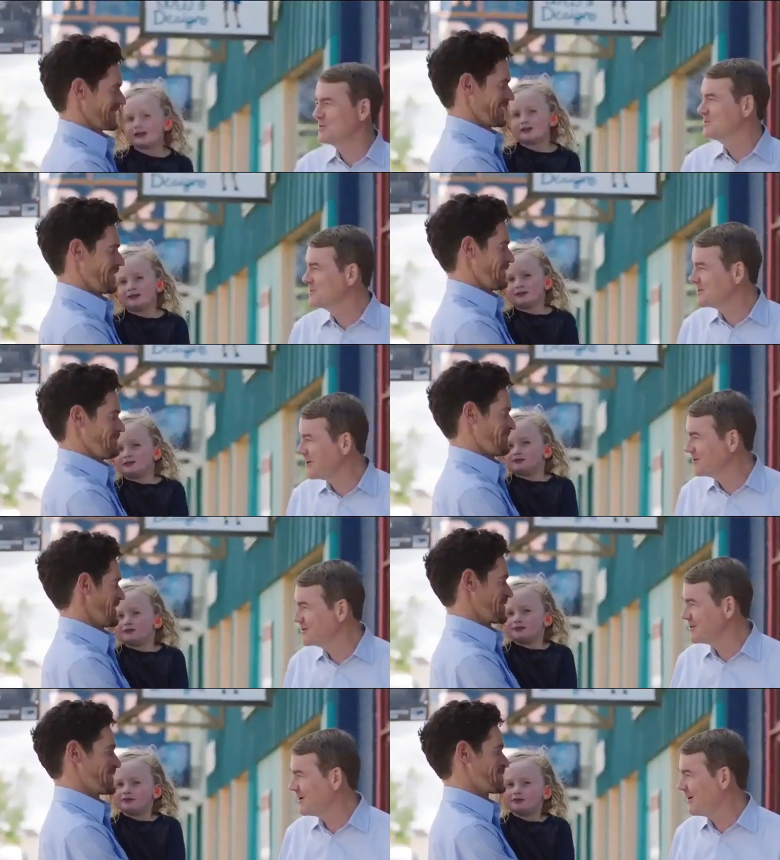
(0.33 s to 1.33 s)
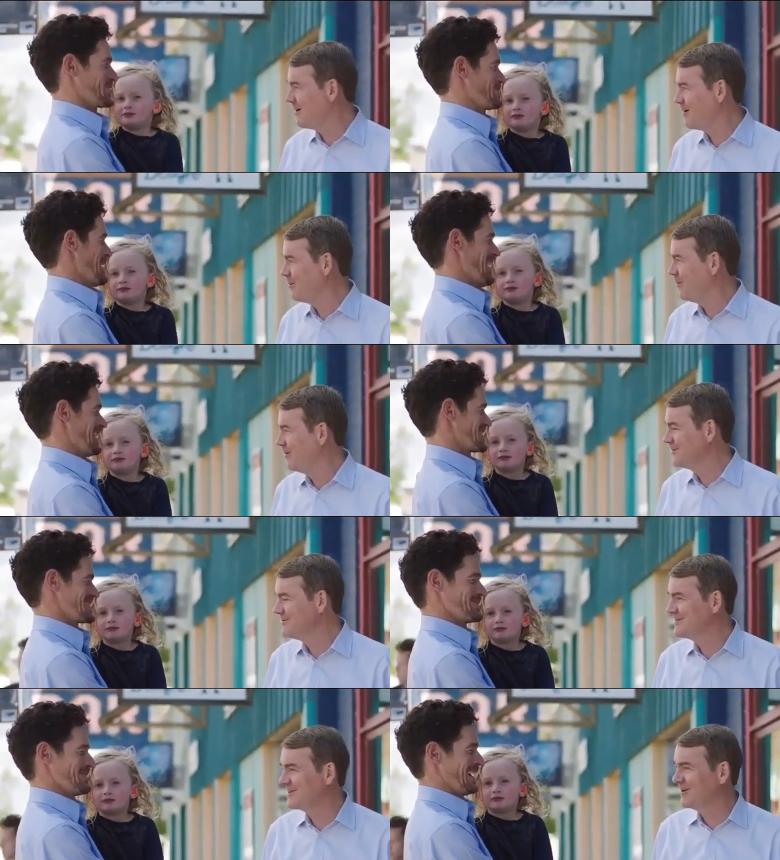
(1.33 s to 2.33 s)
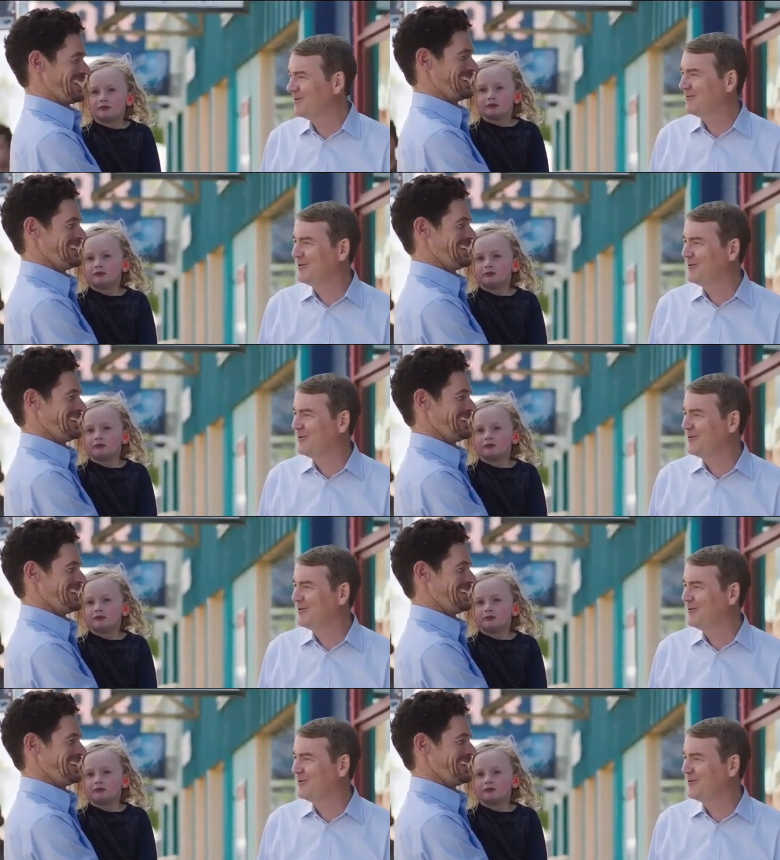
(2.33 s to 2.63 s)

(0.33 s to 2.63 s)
Speaker 1: I'm Michael Bennet, and I approve this message.